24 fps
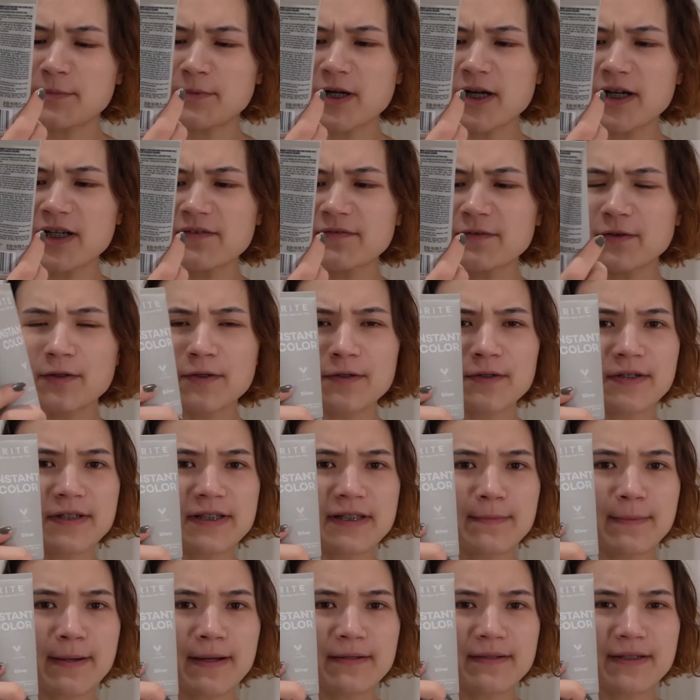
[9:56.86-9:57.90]
I'm kind of curious
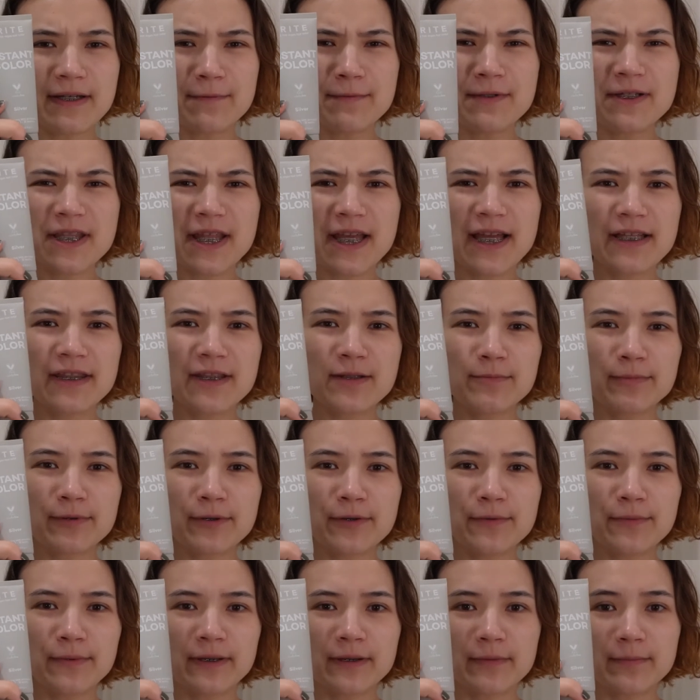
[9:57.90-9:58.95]
about. I wish they had the
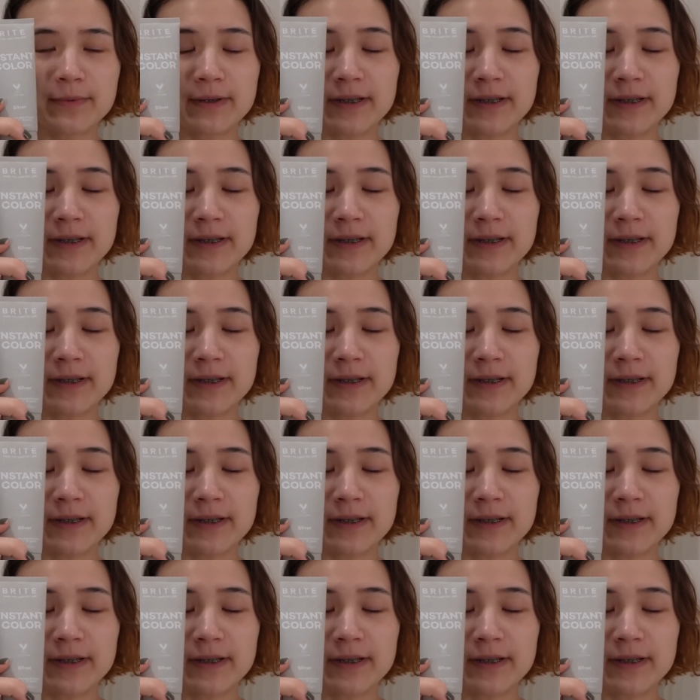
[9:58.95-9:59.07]
blue one,